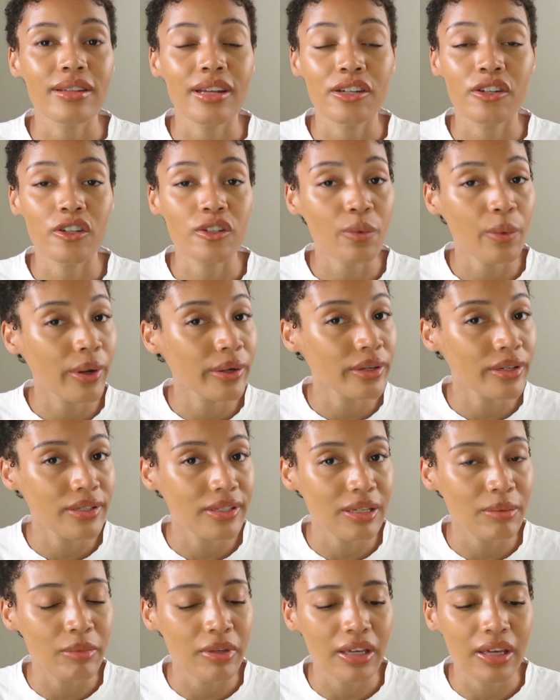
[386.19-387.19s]
They just wanted to
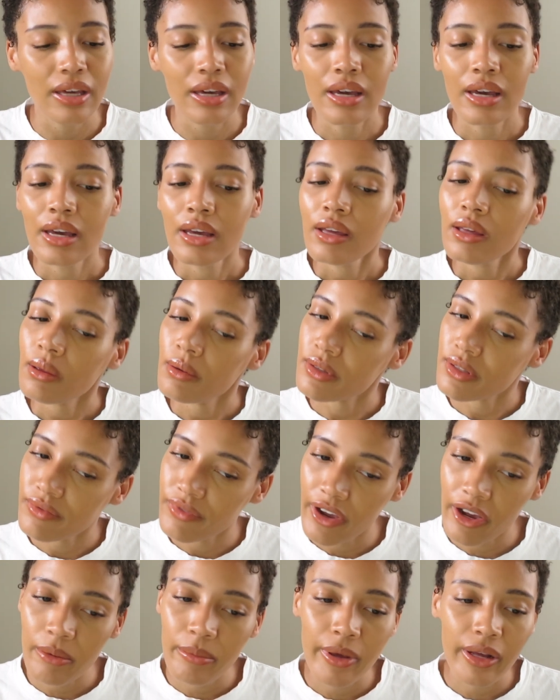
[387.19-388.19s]
see me. It was a
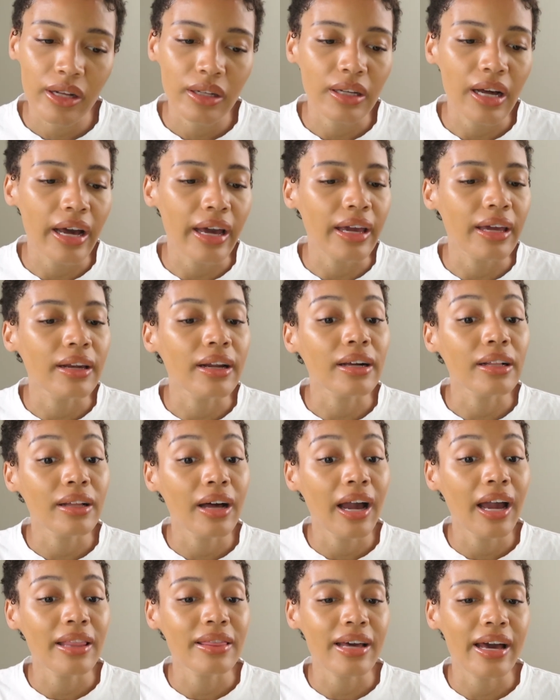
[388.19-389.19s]
very big client, a
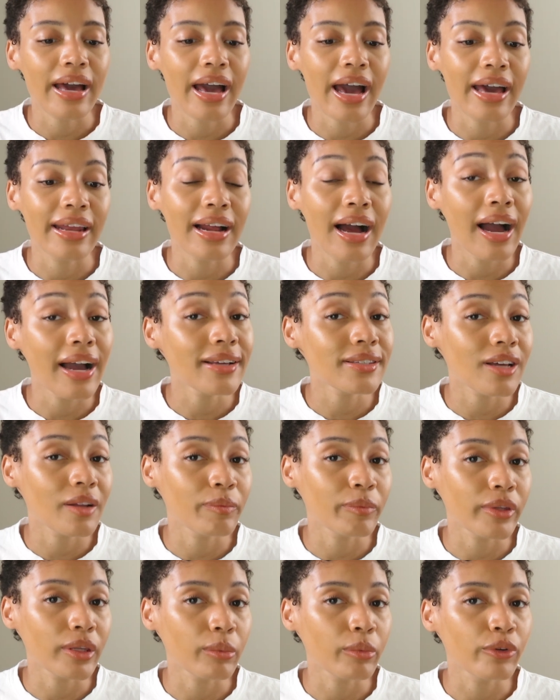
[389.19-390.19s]
client that had eyes on
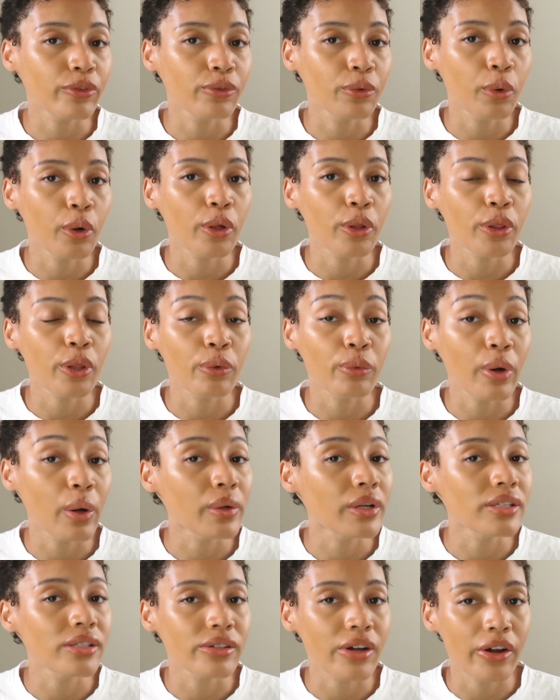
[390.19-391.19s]
me before the
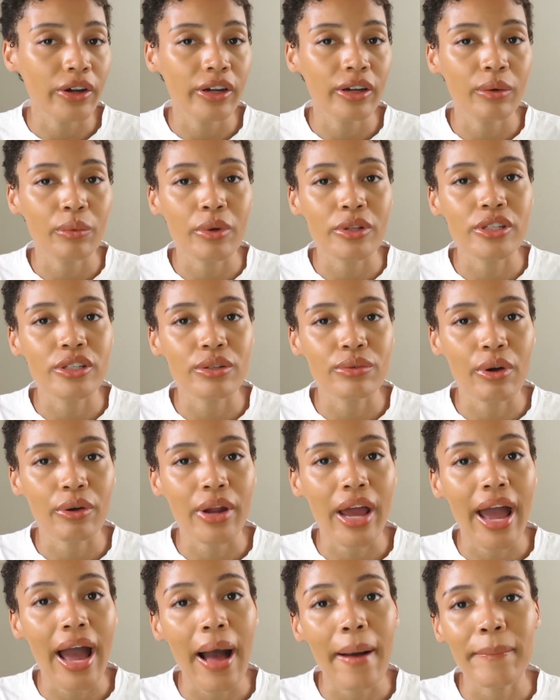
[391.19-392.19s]
Rona started, and once the Rona
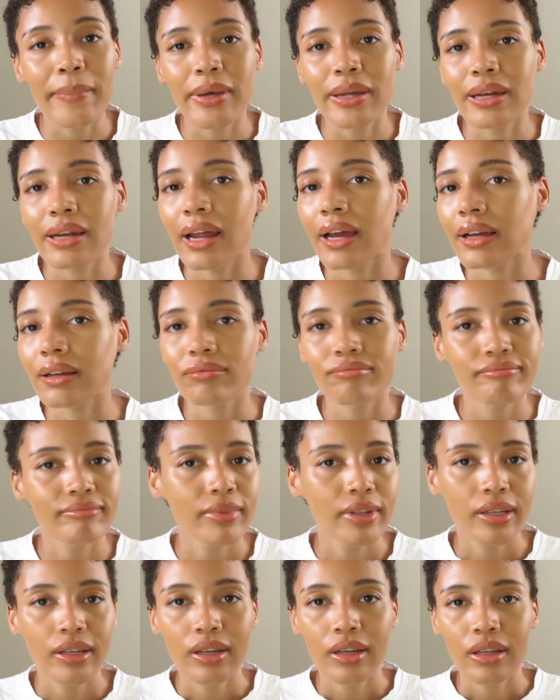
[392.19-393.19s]
happened, like,
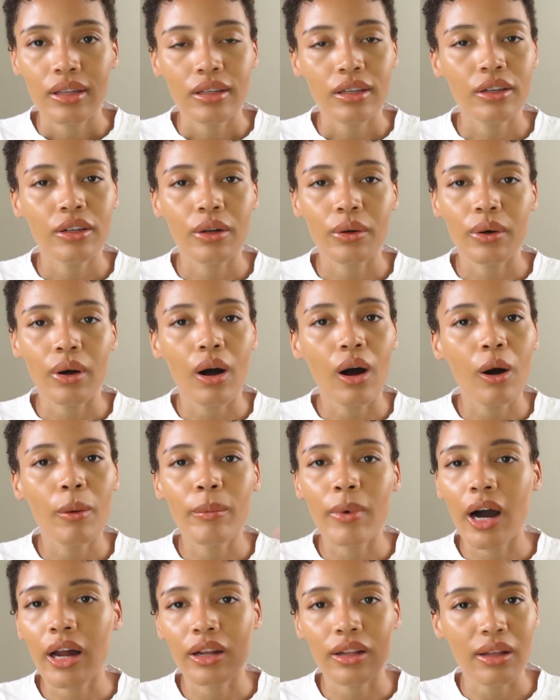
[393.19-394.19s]
you know, all
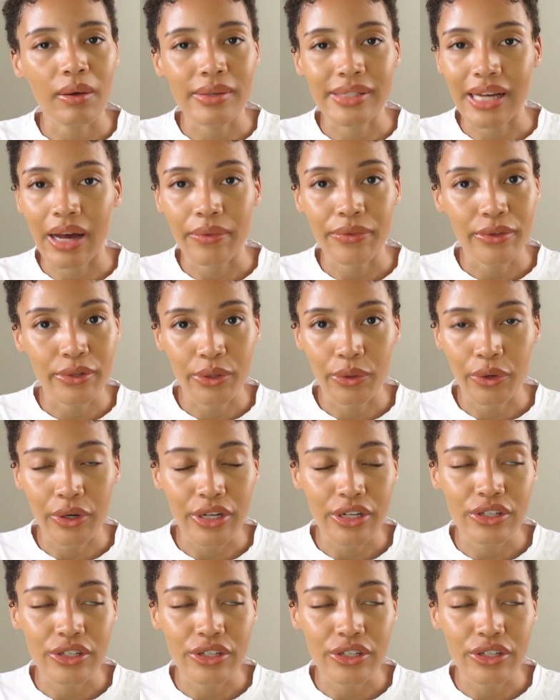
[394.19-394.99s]
modeling was out the door.